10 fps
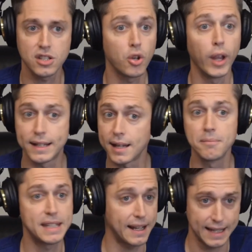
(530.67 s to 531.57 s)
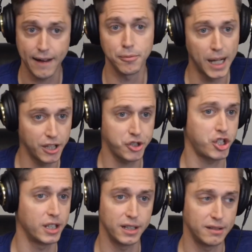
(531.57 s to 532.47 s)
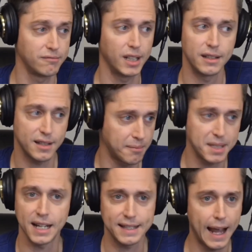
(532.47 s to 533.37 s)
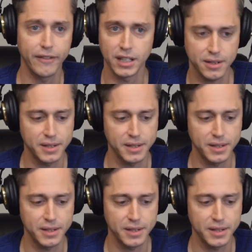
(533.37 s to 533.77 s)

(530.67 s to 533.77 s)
So like some states have abolished it and some states haven't.